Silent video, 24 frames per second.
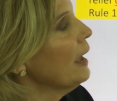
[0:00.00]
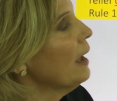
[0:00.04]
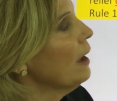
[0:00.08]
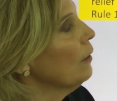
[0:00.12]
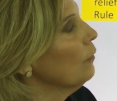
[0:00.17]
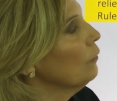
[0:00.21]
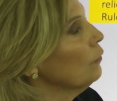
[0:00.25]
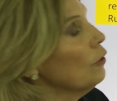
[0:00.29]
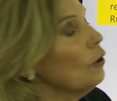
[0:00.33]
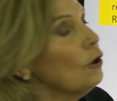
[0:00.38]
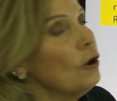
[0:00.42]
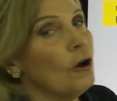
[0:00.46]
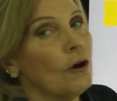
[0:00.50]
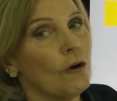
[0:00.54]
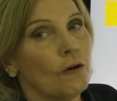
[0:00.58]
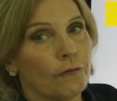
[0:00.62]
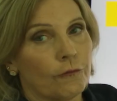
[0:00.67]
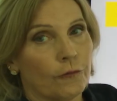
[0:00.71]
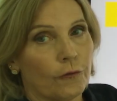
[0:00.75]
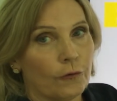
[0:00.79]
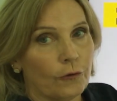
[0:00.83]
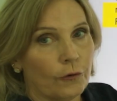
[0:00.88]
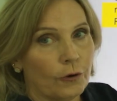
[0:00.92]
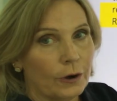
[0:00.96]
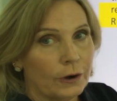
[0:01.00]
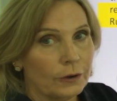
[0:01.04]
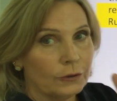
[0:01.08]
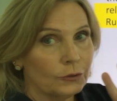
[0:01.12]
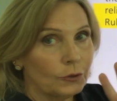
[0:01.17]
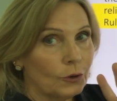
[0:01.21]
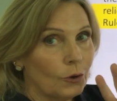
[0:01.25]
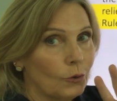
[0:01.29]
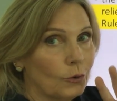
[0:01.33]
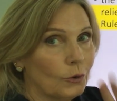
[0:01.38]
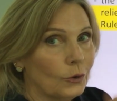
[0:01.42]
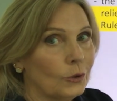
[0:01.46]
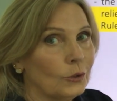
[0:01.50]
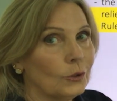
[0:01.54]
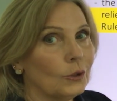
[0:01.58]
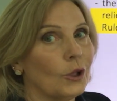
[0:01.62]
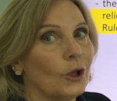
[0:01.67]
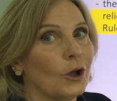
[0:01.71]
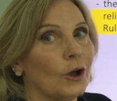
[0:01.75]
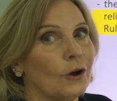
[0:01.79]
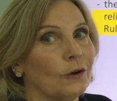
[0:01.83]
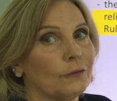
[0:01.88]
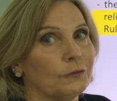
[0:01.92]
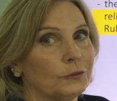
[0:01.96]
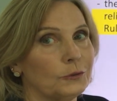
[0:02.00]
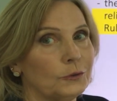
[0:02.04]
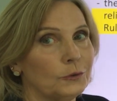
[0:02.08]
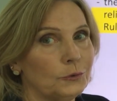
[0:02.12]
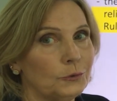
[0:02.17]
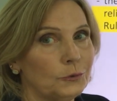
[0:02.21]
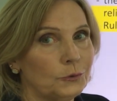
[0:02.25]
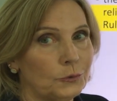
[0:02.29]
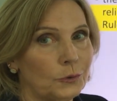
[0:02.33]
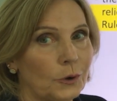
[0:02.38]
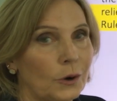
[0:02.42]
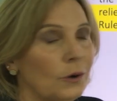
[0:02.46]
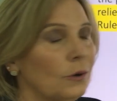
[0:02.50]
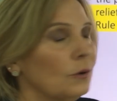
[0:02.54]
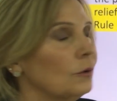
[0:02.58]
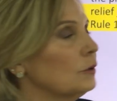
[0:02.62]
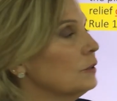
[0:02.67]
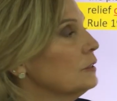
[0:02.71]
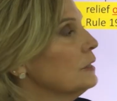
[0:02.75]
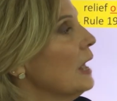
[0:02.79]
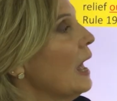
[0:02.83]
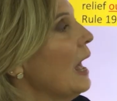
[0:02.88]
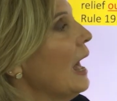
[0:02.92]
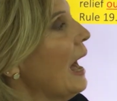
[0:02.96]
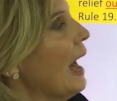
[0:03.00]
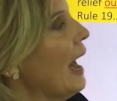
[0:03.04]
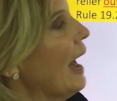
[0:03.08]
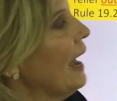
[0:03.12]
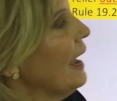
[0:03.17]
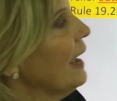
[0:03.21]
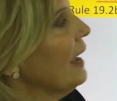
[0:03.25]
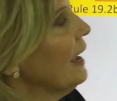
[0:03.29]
out, for a total of 2 strokes, I